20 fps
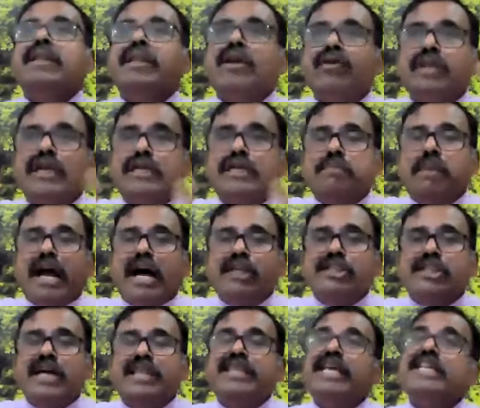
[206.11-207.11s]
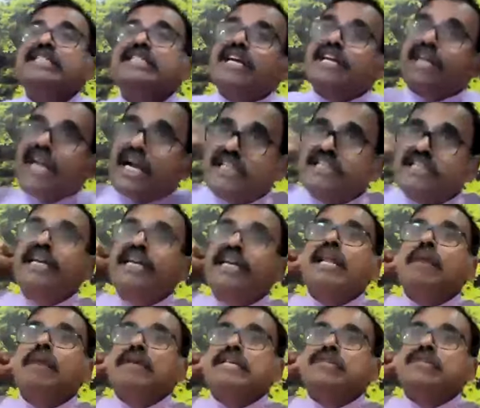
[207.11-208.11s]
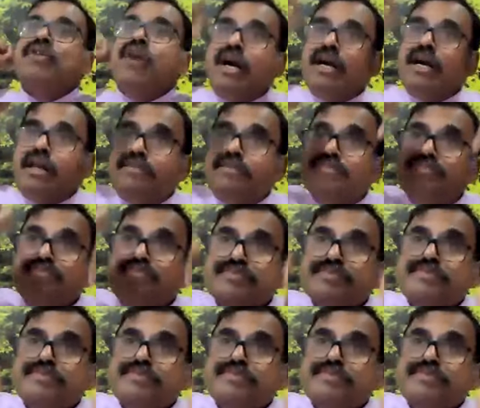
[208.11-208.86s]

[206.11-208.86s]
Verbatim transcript: Now this parashanti is a transcendental peace, not